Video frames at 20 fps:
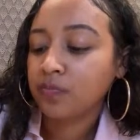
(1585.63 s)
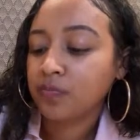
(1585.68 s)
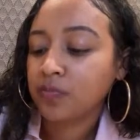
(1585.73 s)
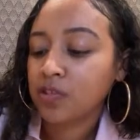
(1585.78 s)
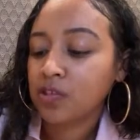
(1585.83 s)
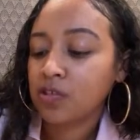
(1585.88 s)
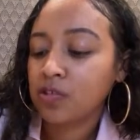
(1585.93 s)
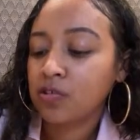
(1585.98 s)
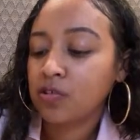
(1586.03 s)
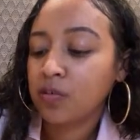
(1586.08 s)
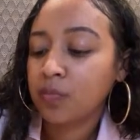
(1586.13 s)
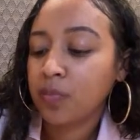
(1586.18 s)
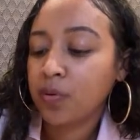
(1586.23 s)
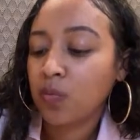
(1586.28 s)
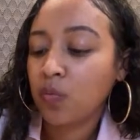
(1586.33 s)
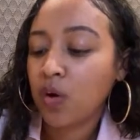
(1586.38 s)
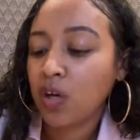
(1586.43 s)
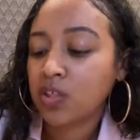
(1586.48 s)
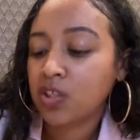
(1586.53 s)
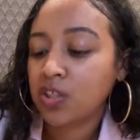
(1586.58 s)
Cause you could be
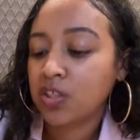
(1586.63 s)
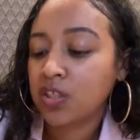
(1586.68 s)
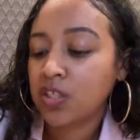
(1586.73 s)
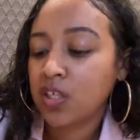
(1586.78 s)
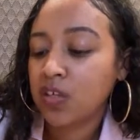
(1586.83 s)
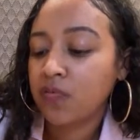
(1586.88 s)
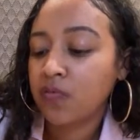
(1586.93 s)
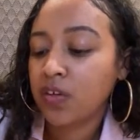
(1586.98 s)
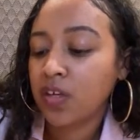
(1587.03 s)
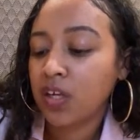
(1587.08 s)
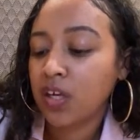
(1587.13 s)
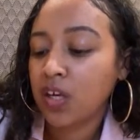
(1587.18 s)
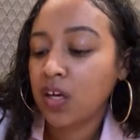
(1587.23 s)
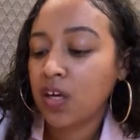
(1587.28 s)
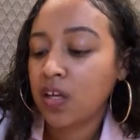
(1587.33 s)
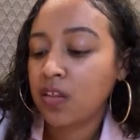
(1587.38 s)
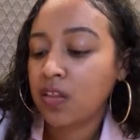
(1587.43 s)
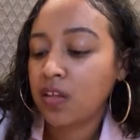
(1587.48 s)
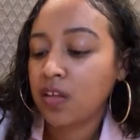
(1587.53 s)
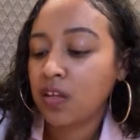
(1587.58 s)
watching TV
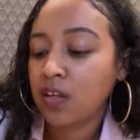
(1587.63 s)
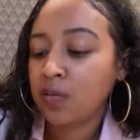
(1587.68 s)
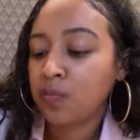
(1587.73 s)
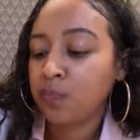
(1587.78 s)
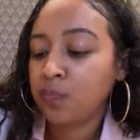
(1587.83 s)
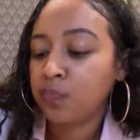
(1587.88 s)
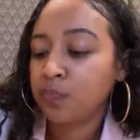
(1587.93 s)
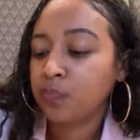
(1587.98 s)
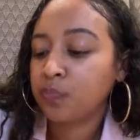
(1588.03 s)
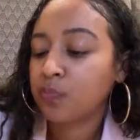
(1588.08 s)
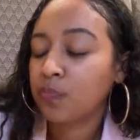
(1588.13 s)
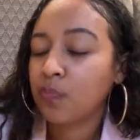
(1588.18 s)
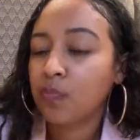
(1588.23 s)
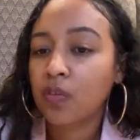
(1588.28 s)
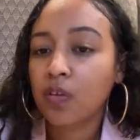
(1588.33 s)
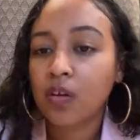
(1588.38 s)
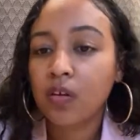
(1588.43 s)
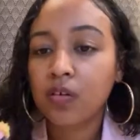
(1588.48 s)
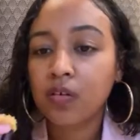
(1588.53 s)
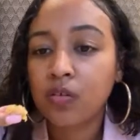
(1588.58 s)
and then
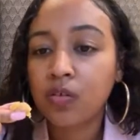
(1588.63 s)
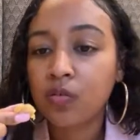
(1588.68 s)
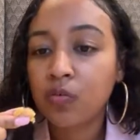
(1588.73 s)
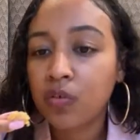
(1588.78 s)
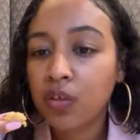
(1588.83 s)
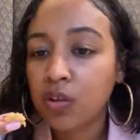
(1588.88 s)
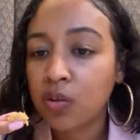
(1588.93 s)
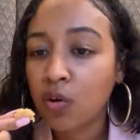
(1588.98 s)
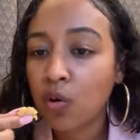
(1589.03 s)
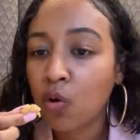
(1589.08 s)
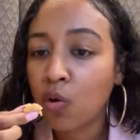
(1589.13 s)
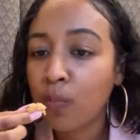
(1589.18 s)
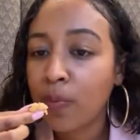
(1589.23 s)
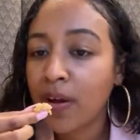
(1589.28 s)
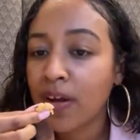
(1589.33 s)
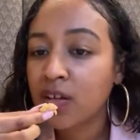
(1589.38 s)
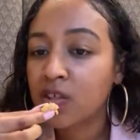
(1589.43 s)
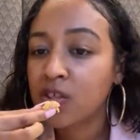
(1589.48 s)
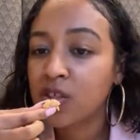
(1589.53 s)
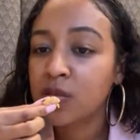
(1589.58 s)
you eat the whole
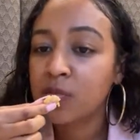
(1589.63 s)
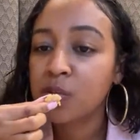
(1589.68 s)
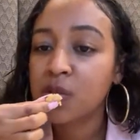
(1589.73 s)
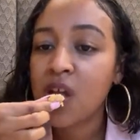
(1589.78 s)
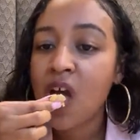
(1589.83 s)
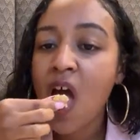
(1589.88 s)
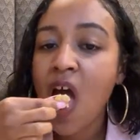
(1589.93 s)
bag of chips.